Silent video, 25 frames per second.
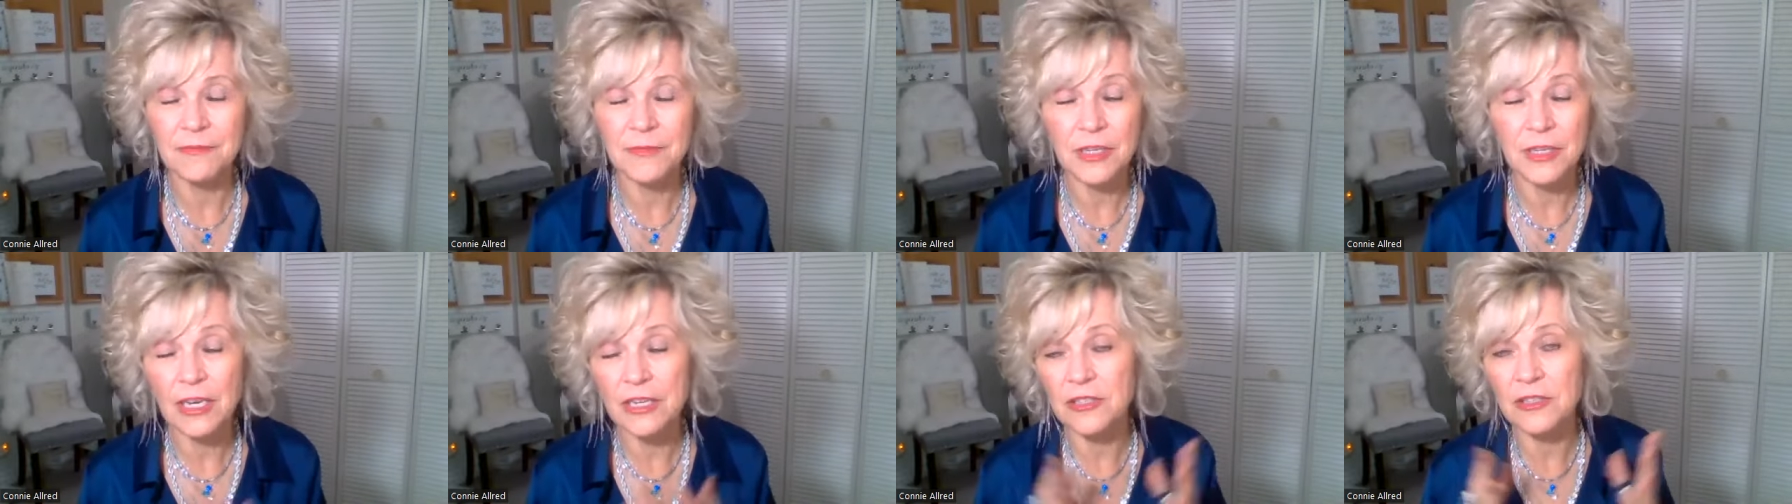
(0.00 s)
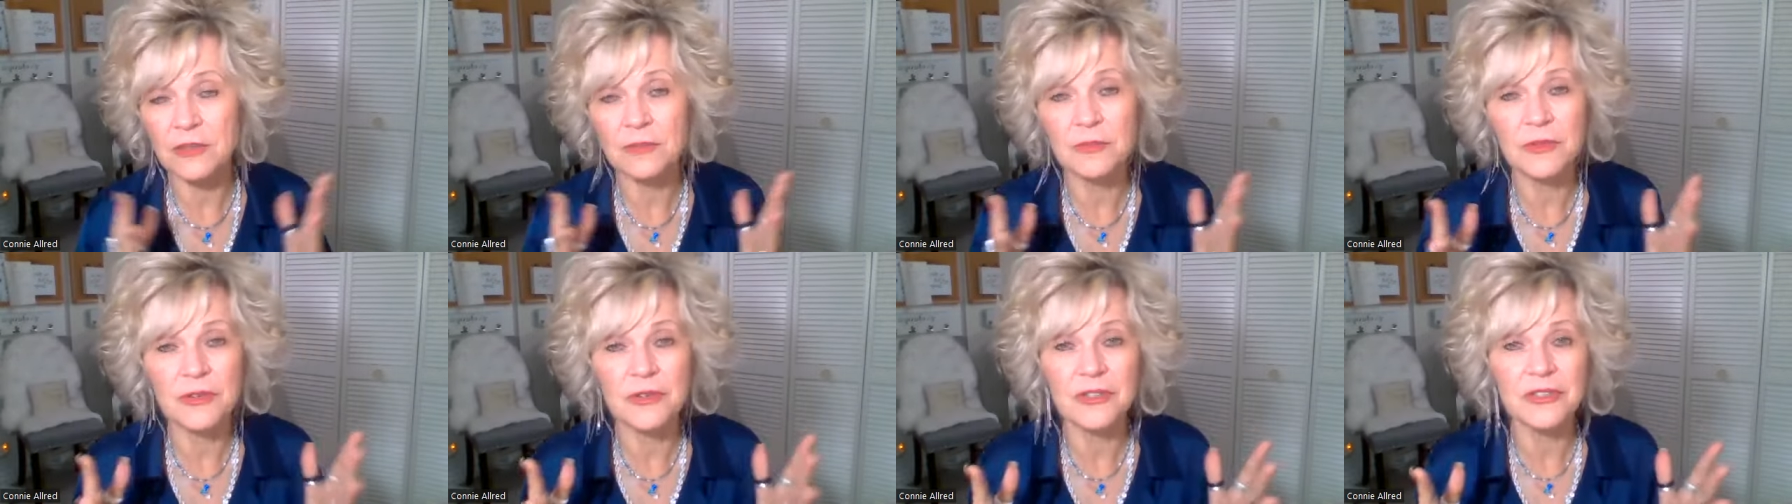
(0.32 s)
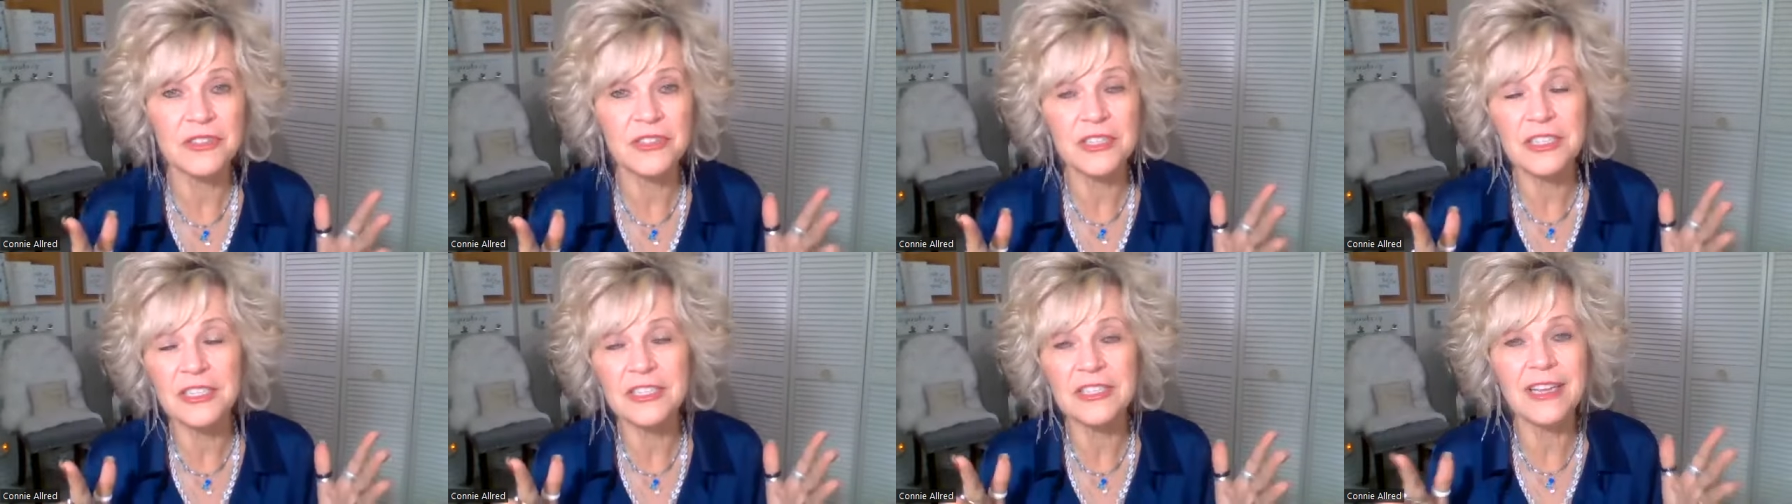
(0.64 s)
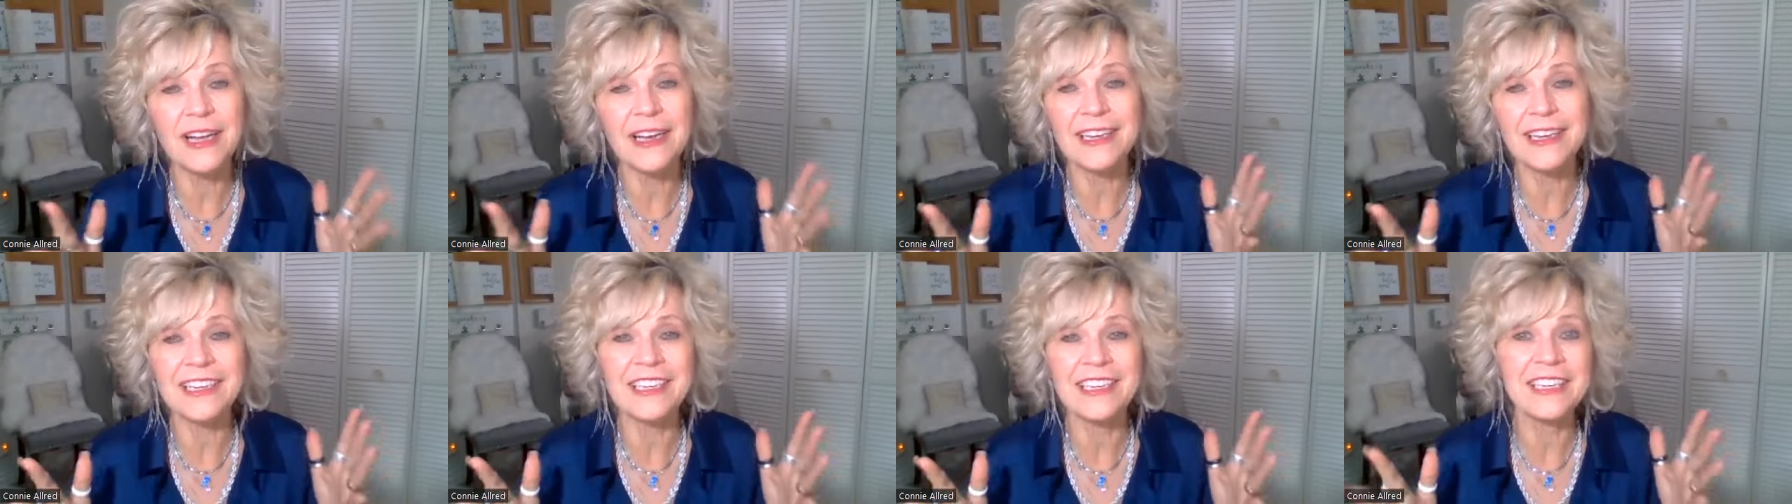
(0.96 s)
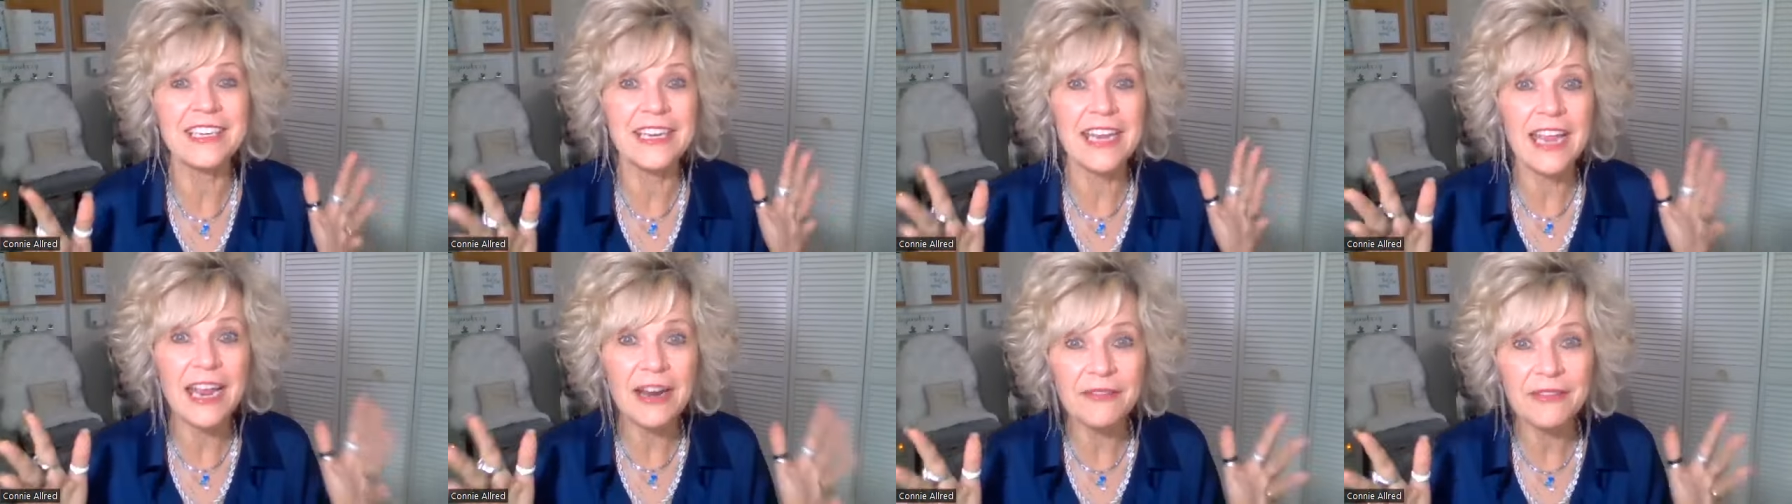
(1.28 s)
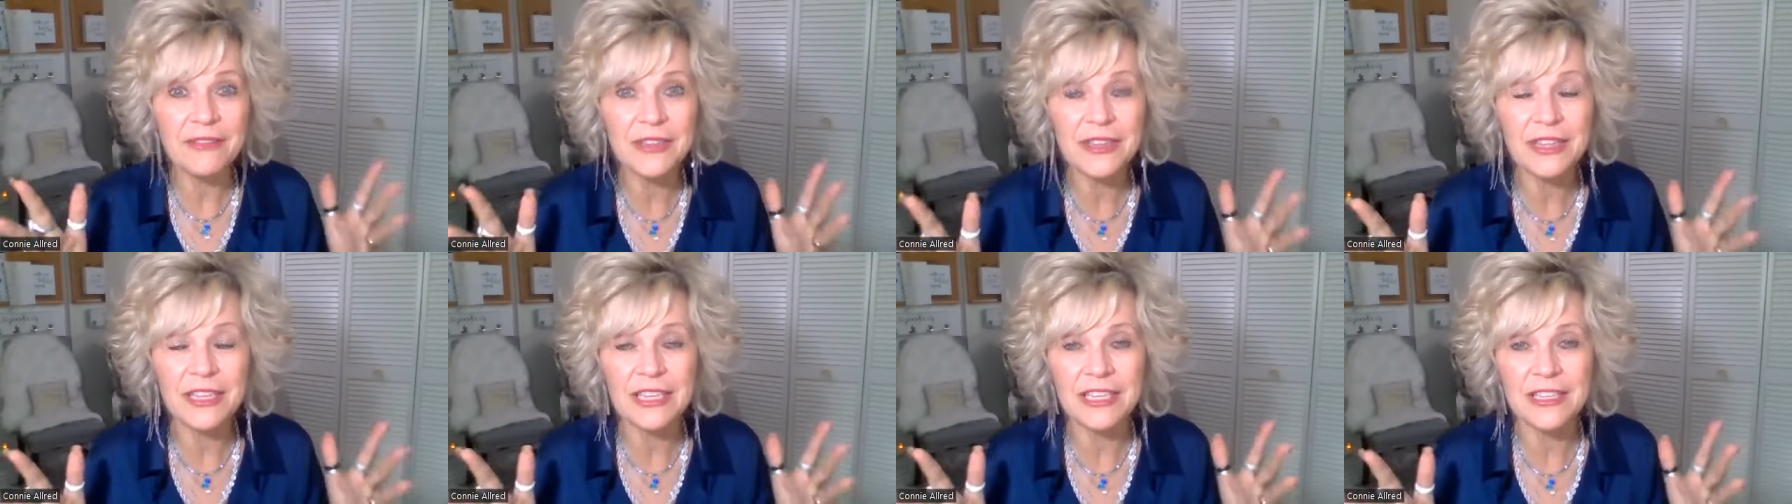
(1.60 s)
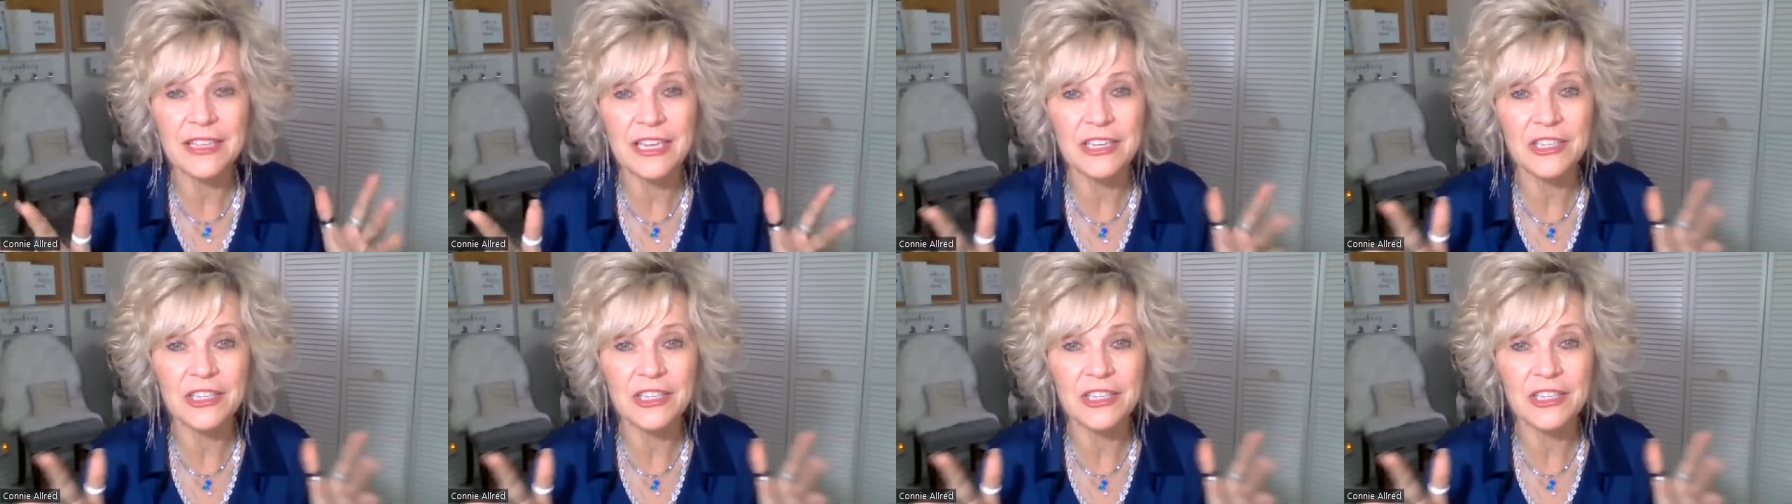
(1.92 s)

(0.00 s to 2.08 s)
customers she's not going to get everything